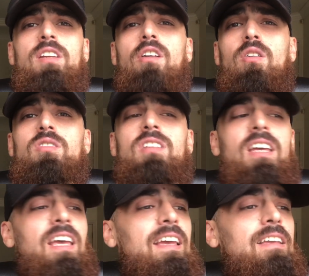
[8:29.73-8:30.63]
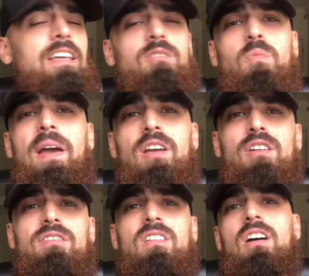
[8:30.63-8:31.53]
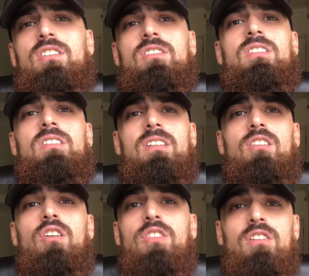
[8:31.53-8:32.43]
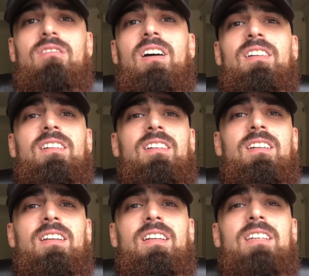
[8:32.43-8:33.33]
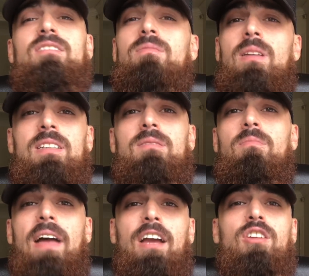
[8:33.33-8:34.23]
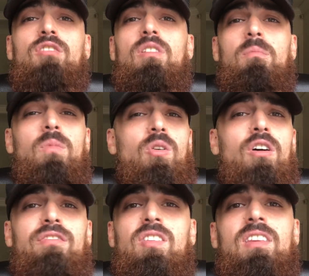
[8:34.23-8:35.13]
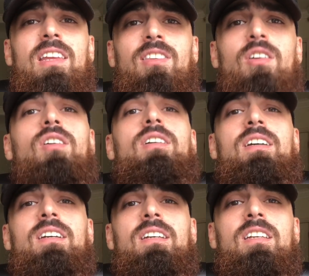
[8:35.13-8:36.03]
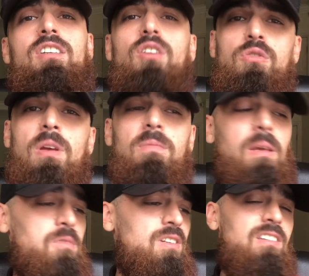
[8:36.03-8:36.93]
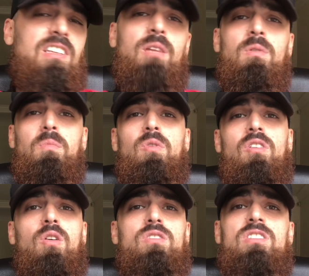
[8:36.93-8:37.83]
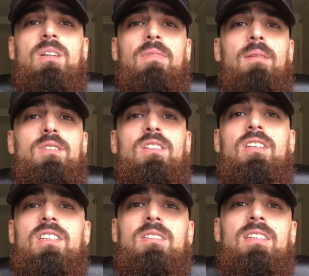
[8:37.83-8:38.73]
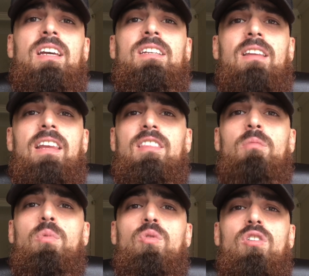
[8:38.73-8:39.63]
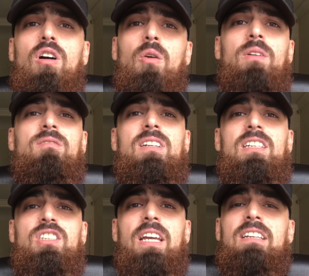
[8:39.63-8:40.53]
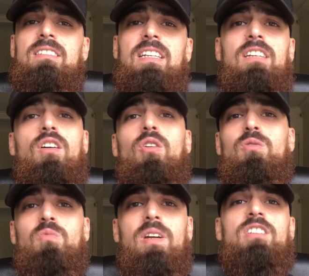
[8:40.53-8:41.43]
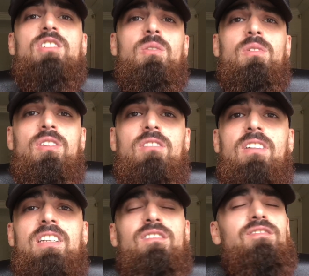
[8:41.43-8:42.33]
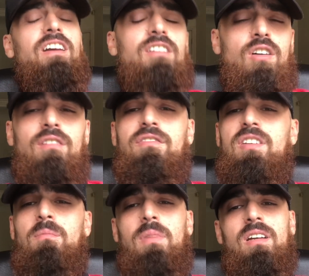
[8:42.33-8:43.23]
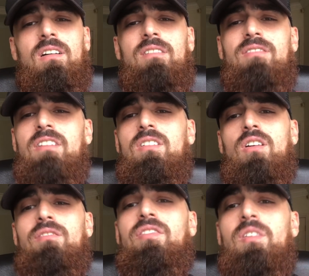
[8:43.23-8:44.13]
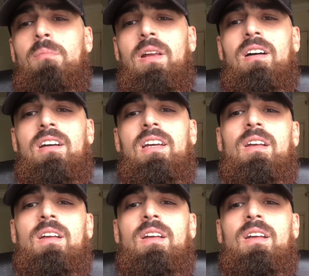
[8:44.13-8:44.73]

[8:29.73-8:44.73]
He knows his weight of touch on the run is accurate more often than not. You know, sometimes you need to keep the ball close and sometimes you need to just let the ball go and really chase it. He knows what he's doing on the run. He's a very confident player, very confident player.